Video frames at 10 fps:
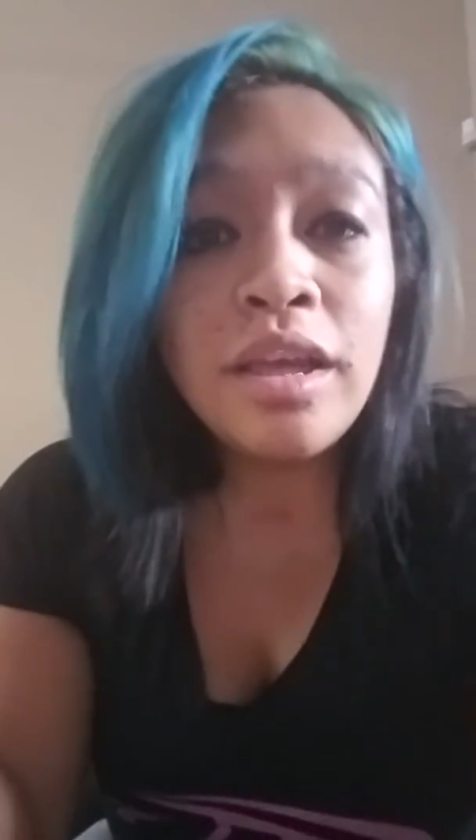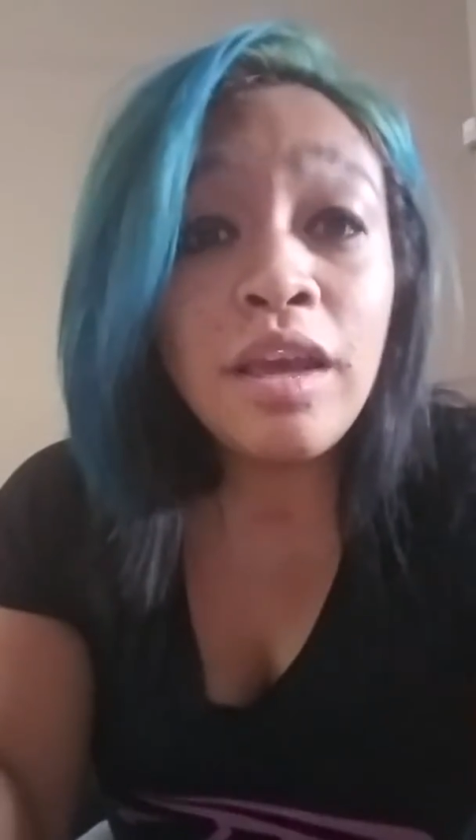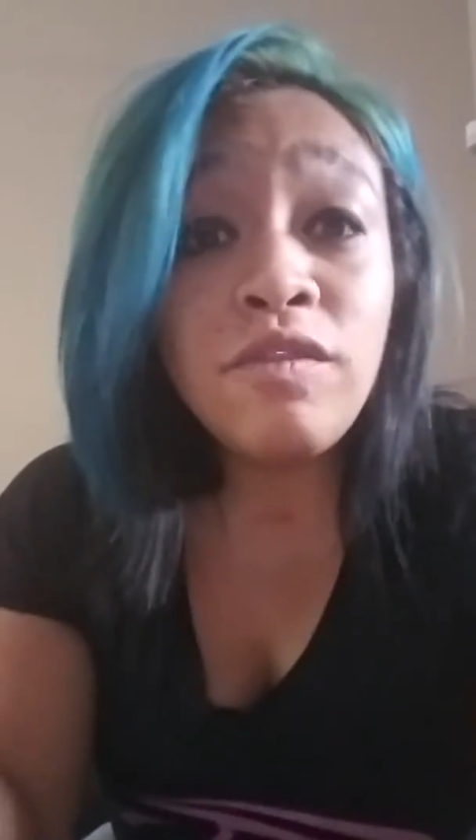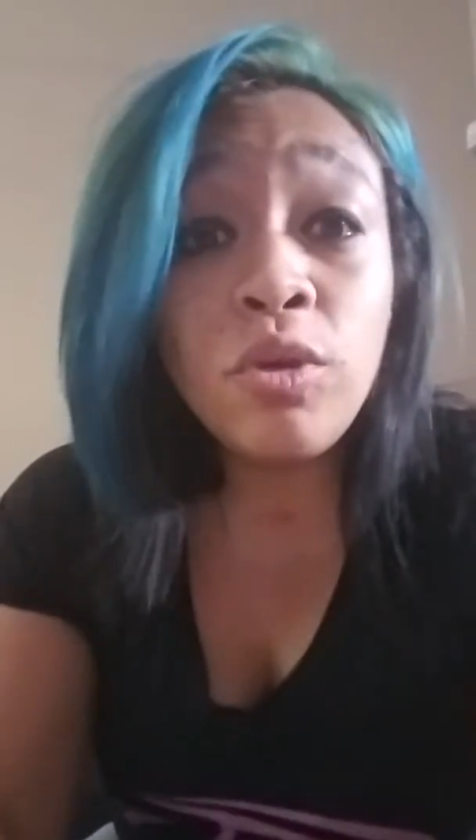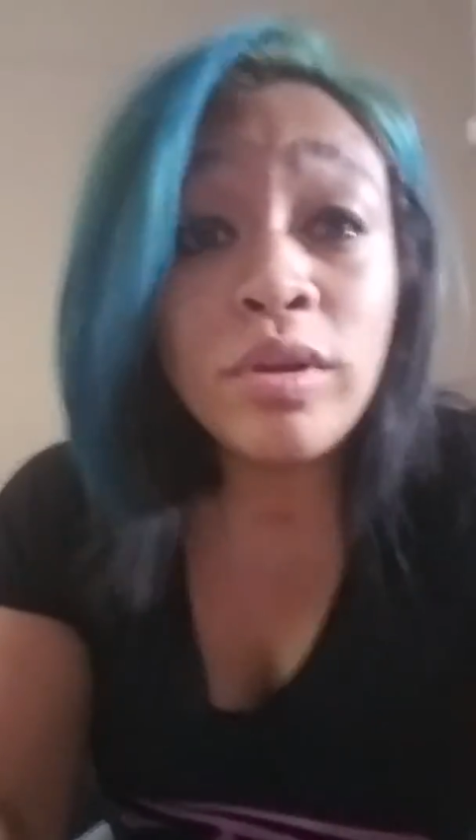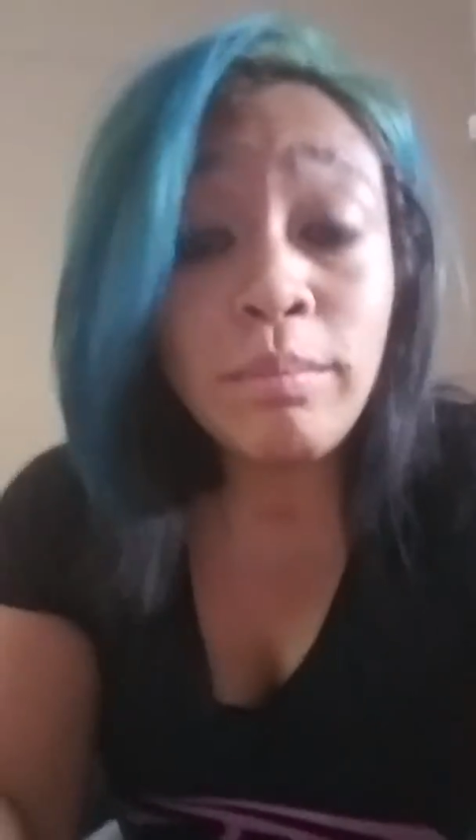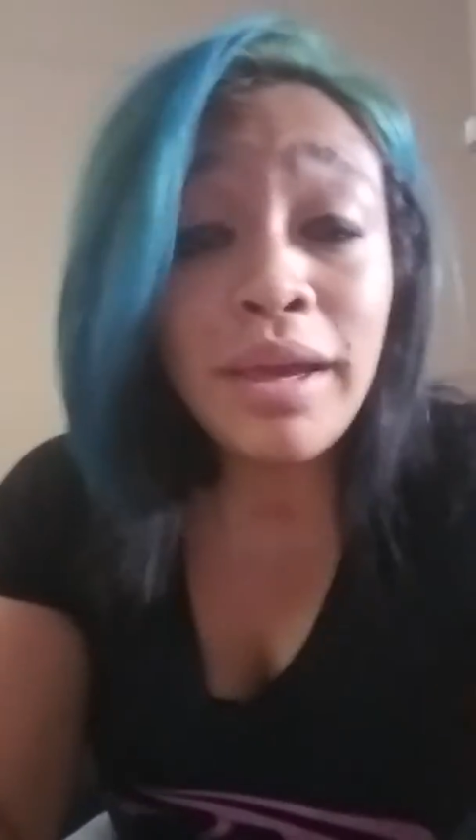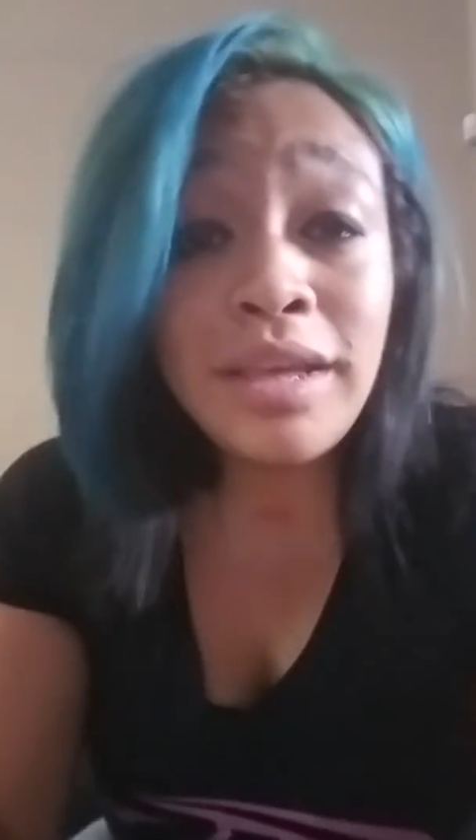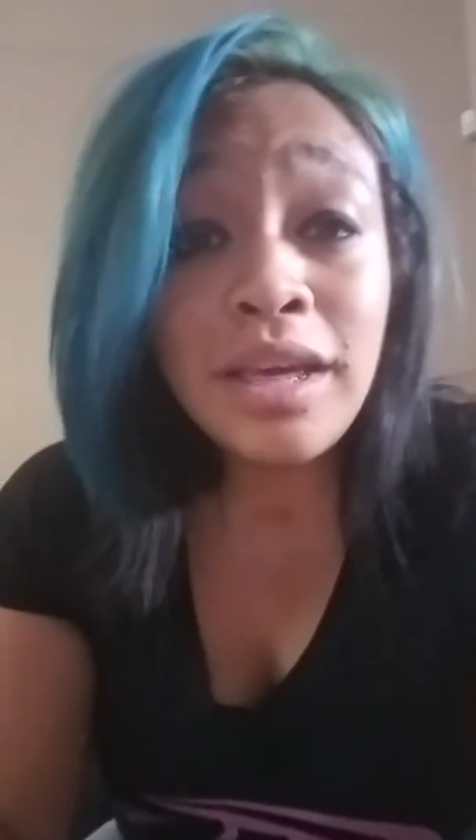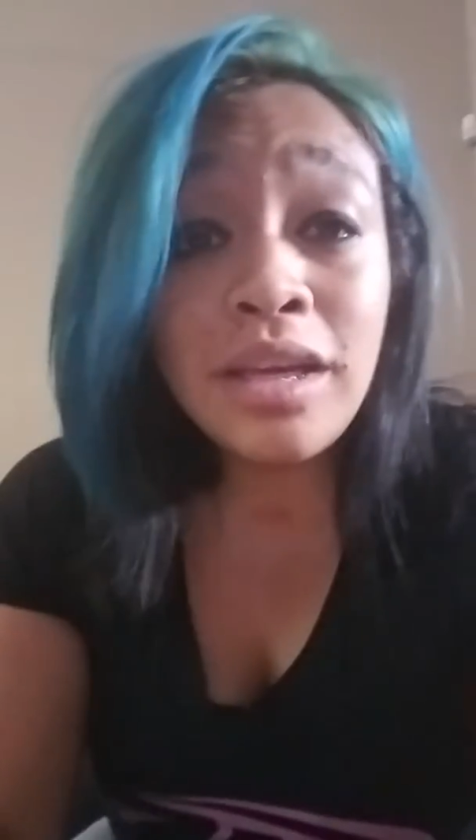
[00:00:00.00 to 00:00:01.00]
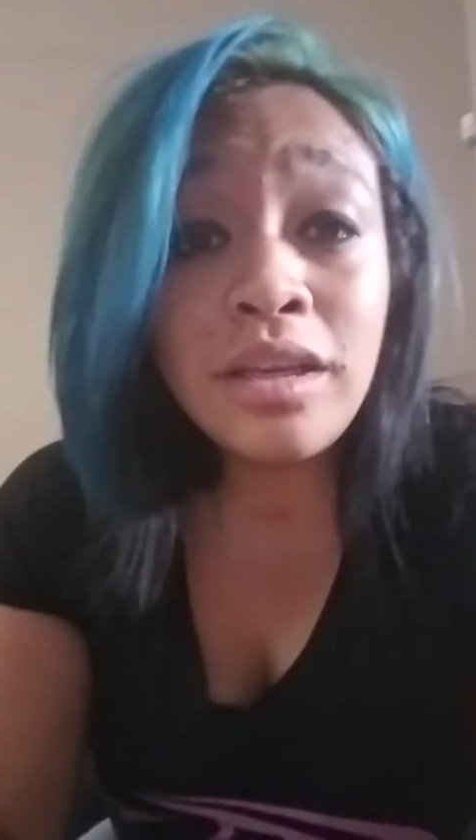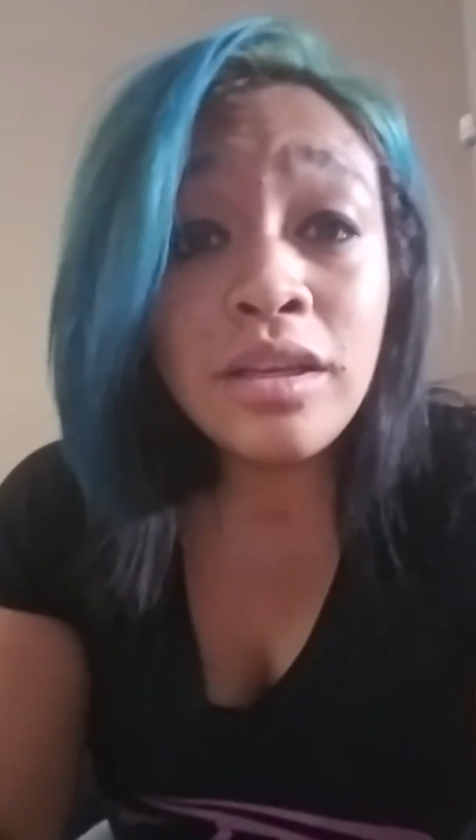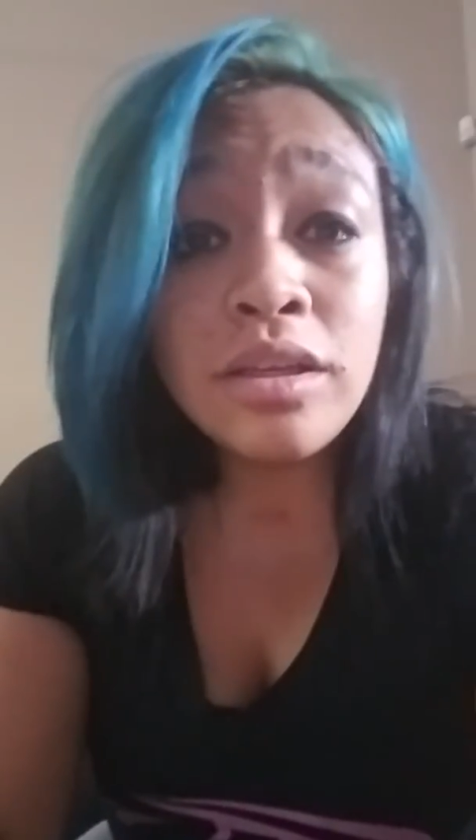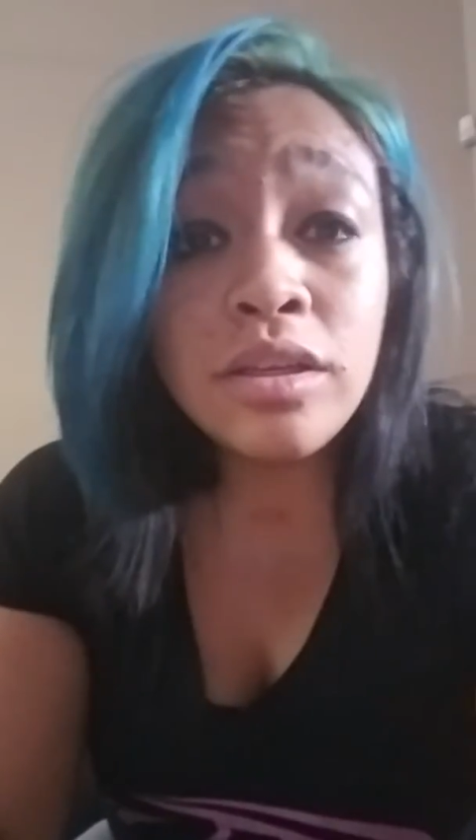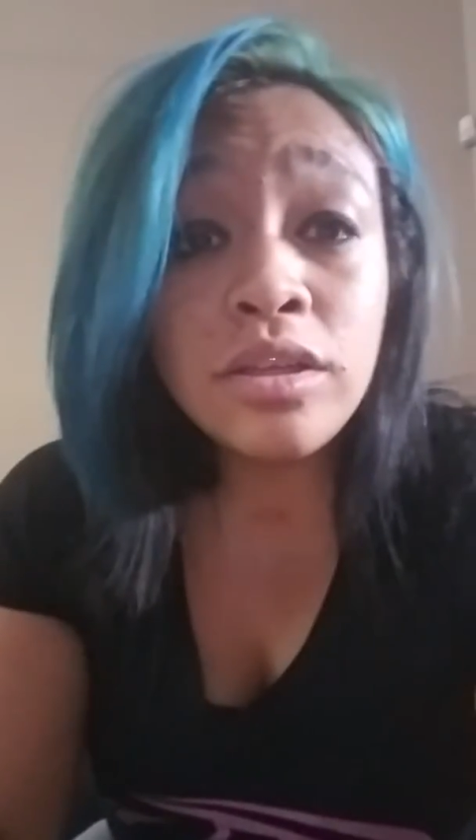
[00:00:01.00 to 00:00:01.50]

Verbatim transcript: If you can make it,